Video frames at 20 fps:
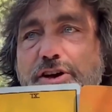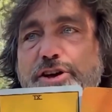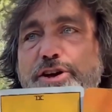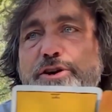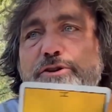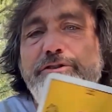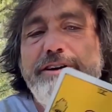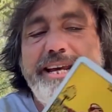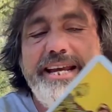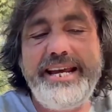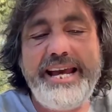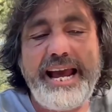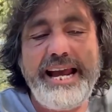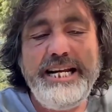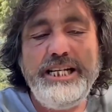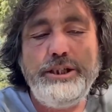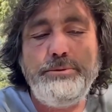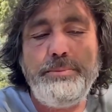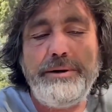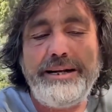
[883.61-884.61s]
your
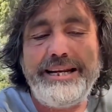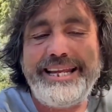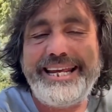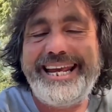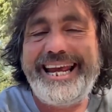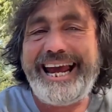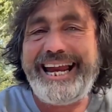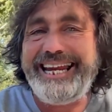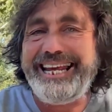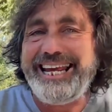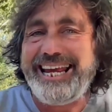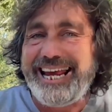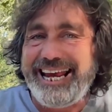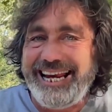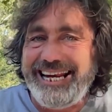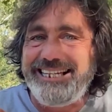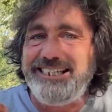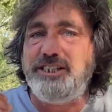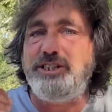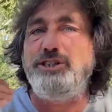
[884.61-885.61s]
engagement, getting
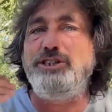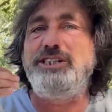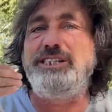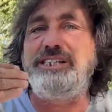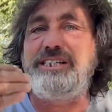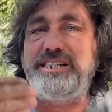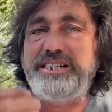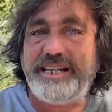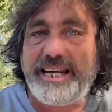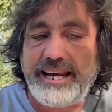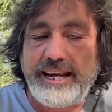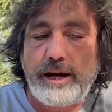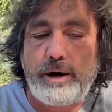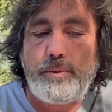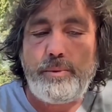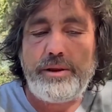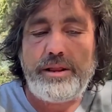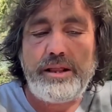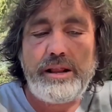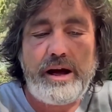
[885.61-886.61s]
into sync
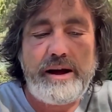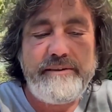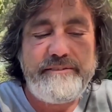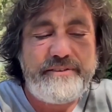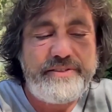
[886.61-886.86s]
with life.